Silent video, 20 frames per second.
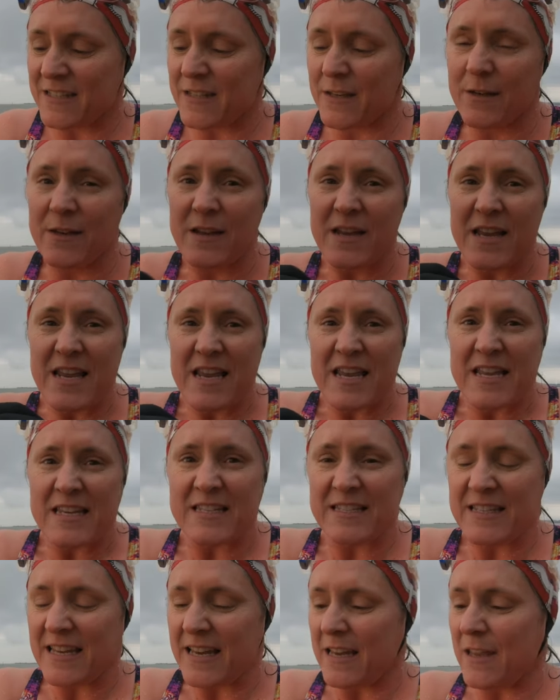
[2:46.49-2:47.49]
to
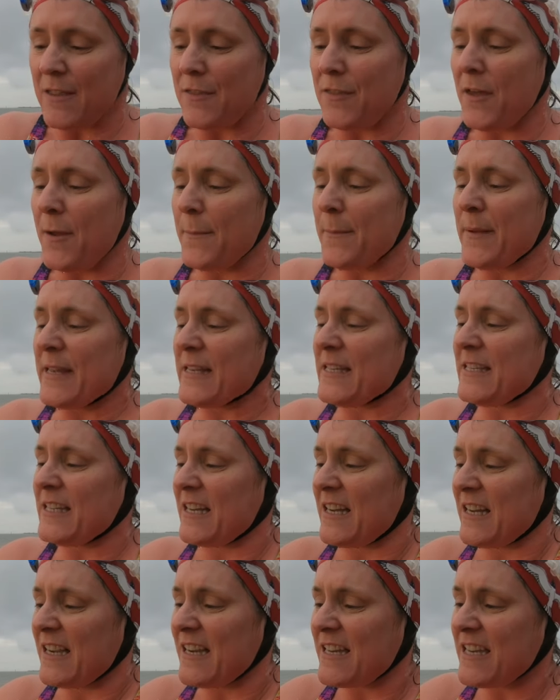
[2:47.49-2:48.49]
stick your thumb
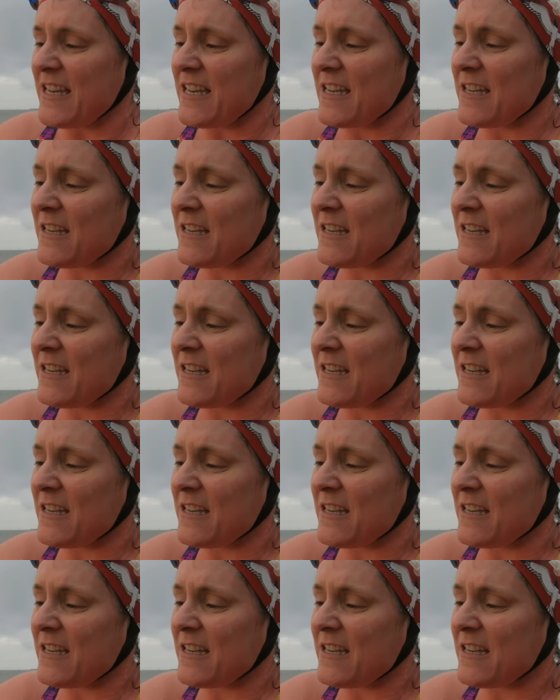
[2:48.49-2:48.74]
inside,